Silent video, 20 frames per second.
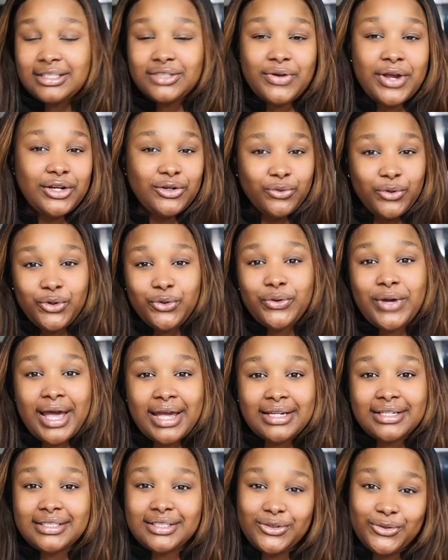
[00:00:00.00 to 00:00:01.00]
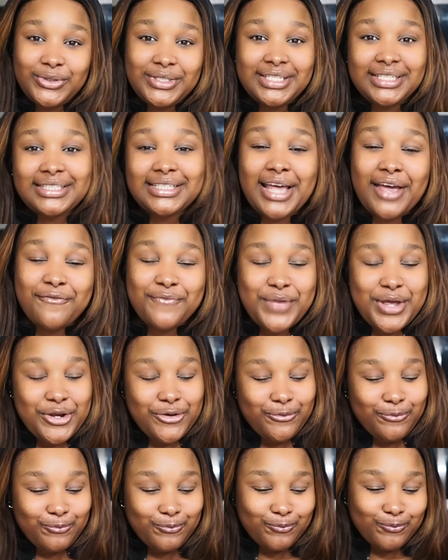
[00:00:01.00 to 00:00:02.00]
So I know you guys notice I've
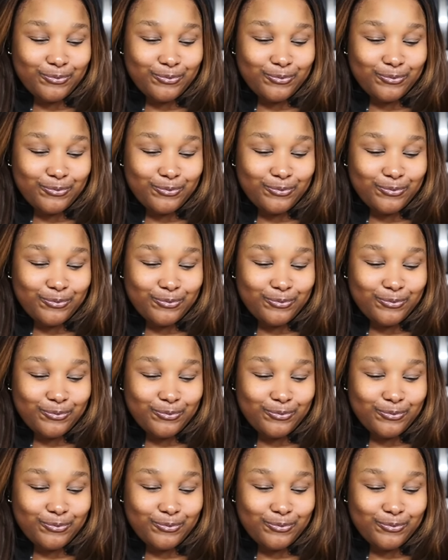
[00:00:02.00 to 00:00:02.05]
been